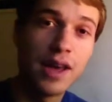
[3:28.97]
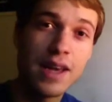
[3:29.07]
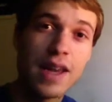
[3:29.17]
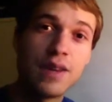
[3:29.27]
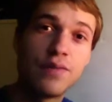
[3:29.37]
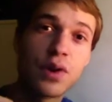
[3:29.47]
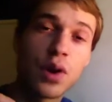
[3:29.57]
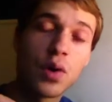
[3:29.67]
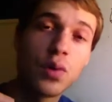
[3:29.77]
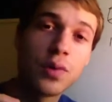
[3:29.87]
And if you
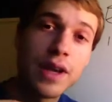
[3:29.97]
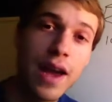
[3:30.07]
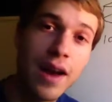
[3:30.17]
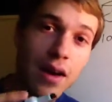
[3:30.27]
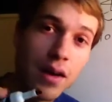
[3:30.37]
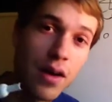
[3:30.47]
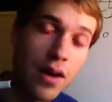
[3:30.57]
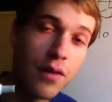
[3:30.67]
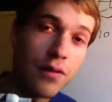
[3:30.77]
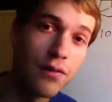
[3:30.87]
cool the air
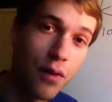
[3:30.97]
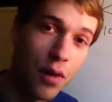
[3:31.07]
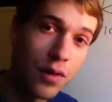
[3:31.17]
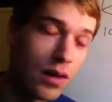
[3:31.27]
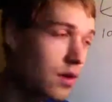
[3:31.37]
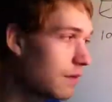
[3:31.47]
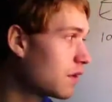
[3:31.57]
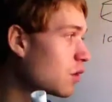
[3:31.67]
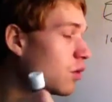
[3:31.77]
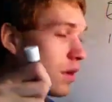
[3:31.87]
further, if
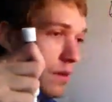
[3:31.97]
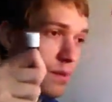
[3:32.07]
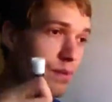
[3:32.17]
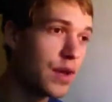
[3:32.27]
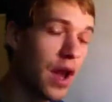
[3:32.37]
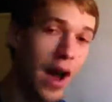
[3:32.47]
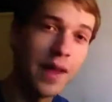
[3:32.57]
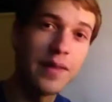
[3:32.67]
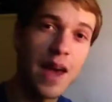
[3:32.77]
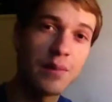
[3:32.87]
you cool it
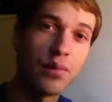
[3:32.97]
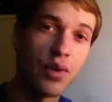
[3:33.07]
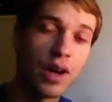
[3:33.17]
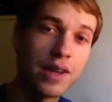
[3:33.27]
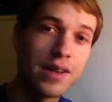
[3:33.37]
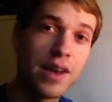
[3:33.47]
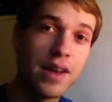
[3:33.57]
beyond that point,